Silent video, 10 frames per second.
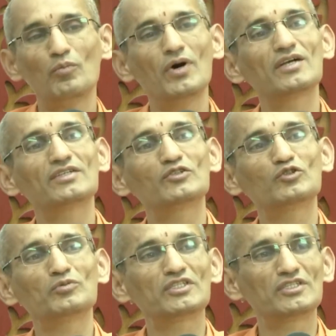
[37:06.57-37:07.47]
But the
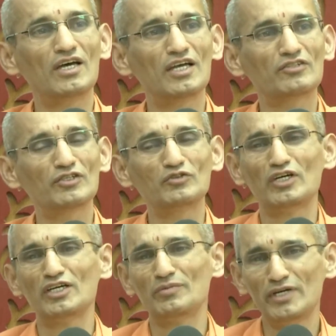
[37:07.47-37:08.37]
Sumantra actually is
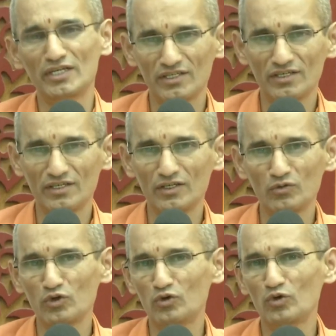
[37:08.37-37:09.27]
adamant.
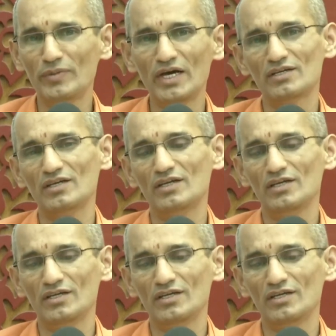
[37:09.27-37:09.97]
He won't go back.